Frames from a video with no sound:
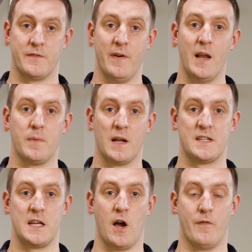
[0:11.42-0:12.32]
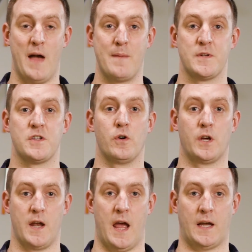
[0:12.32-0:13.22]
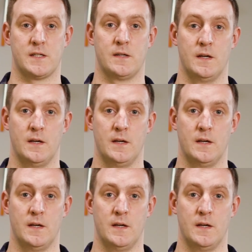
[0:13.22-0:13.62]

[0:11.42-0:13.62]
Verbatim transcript: the availability of Amazon Connect.